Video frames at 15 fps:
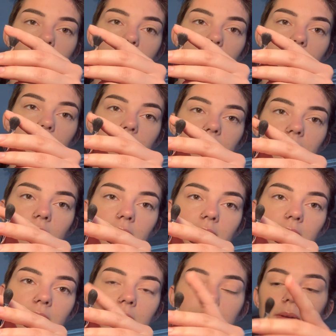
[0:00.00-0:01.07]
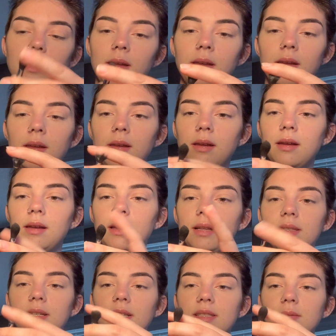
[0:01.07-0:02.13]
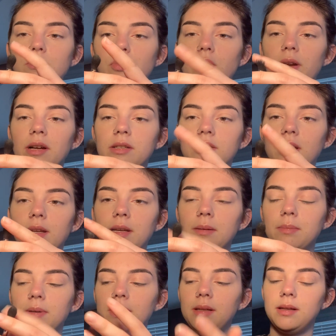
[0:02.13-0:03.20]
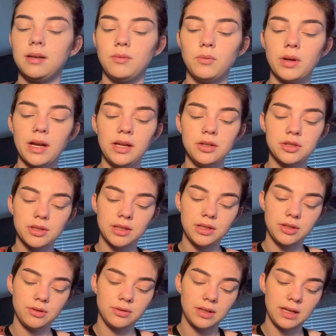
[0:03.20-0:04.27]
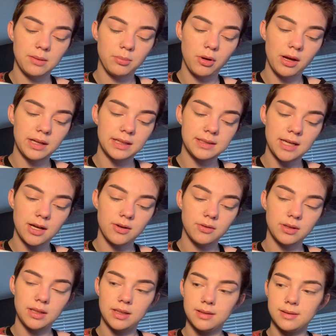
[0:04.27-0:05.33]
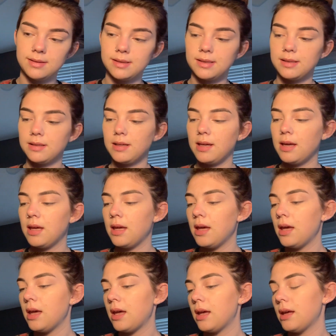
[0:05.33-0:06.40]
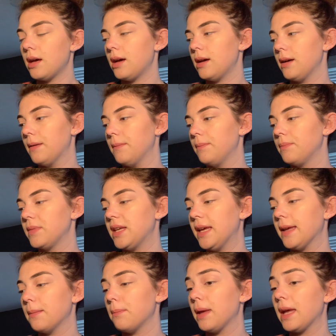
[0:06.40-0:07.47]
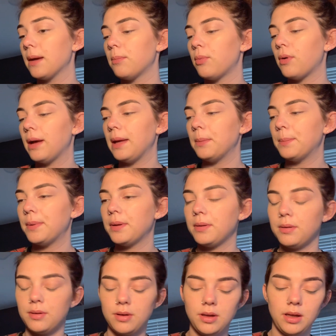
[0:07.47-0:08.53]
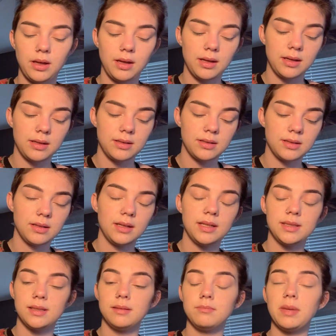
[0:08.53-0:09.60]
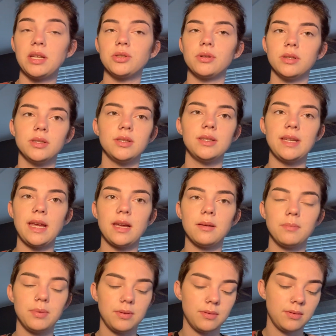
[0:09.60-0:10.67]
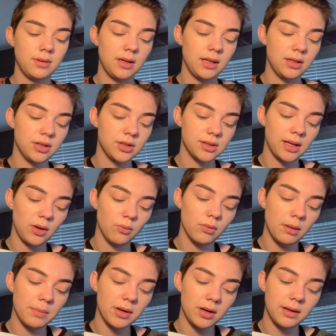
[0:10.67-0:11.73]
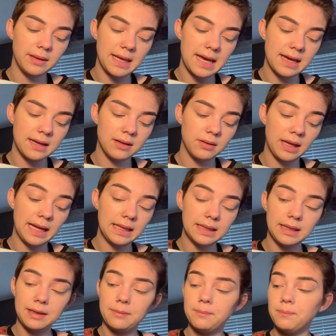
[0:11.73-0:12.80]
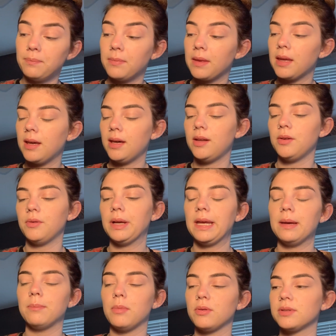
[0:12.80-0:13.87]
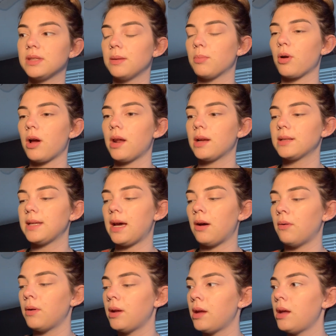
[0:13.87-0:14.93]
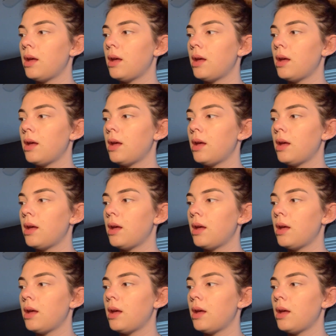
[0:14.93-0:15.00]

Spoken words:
very fluffy. It's got some product on it, but what I usually do to get product out is take a makeup wipe and make sure it's damp and just like rub it on that lightly, and it will get most of the product out.